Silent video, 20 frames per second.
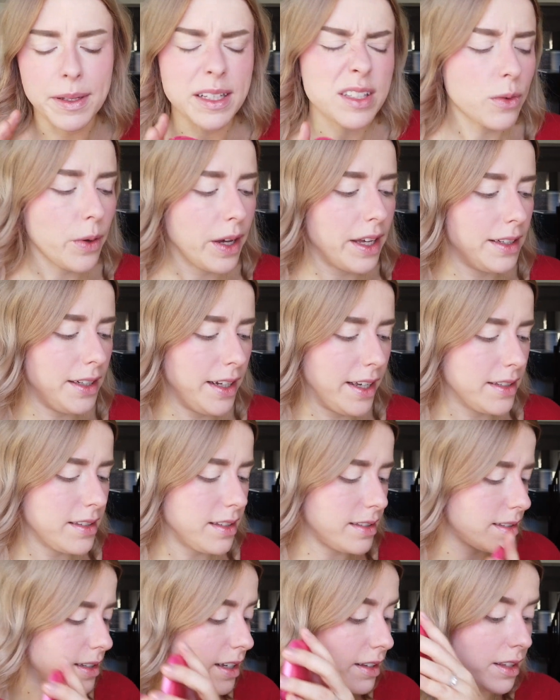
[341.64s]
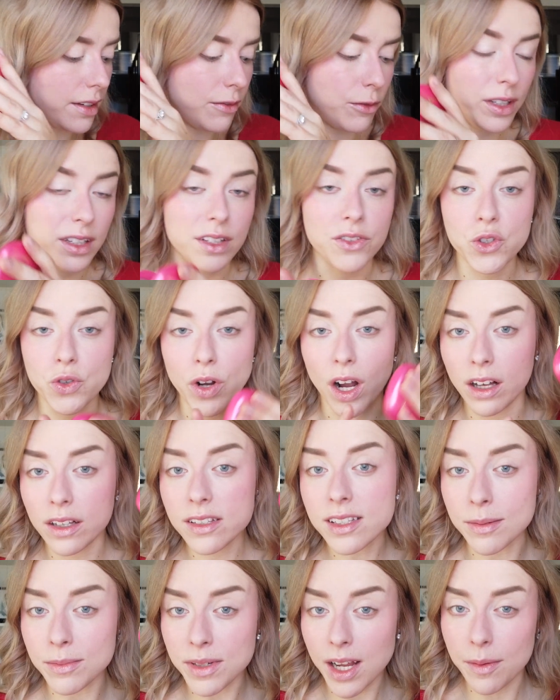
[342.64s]
smells quite nice. It's nothing really
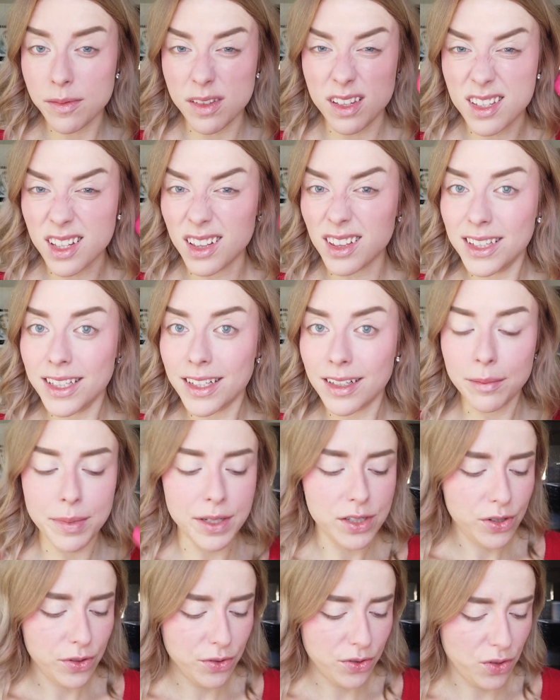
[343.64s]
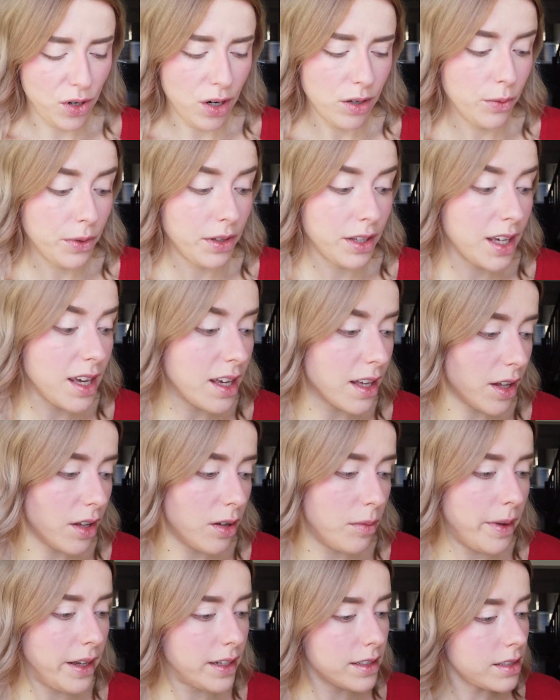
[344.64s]
strong. Sometimes it's a little bit too strong with
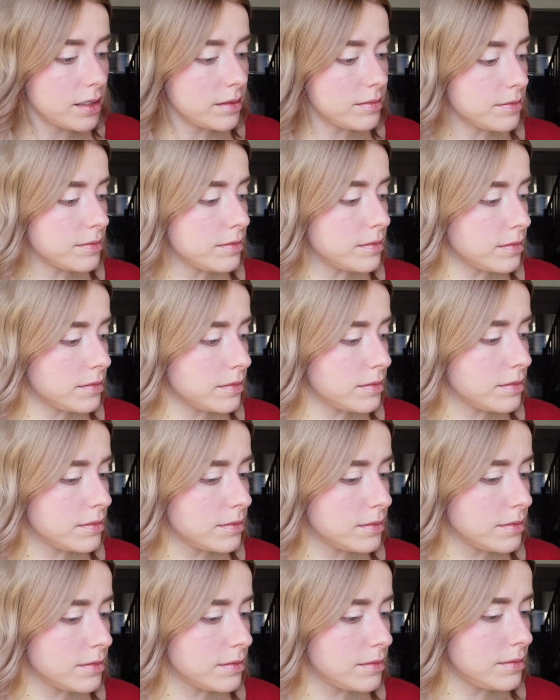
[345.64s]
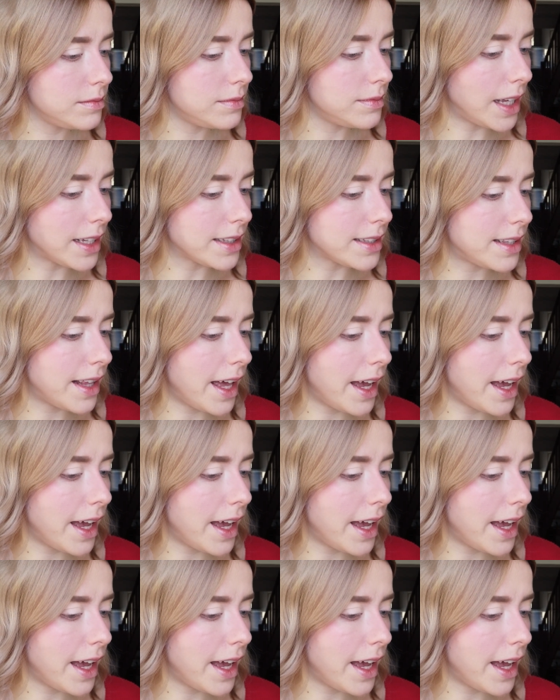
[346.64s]
Kiko, but that's